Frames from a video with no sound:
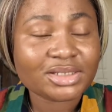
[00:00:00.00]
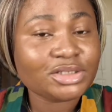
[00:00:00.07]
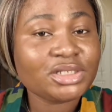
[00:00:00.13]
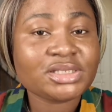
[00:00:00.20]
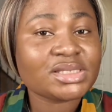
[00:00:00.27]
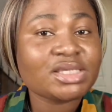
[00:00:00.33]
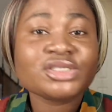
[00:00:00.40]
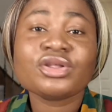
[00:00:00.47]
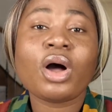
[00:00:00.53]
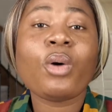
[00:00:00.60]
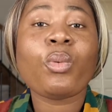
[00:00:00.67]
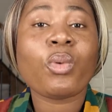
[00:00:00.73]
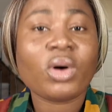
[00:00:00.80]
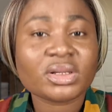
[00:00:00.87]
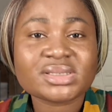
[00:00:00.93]
it is
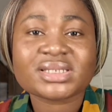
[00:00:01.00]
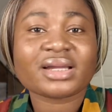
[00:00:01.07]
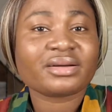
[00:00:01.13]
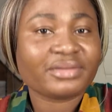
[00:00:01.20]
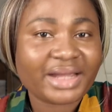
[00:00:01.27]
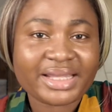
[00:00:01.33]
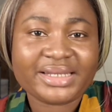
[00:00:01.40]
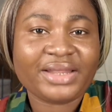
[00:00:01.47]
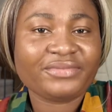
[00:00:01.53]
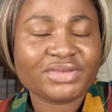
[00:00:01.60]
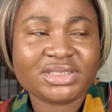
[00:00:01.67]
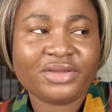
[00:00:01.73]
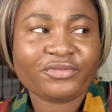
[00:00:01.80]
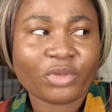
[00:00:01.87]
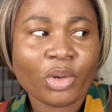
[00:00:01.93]
not worth crying every
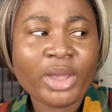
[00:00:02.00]
day for.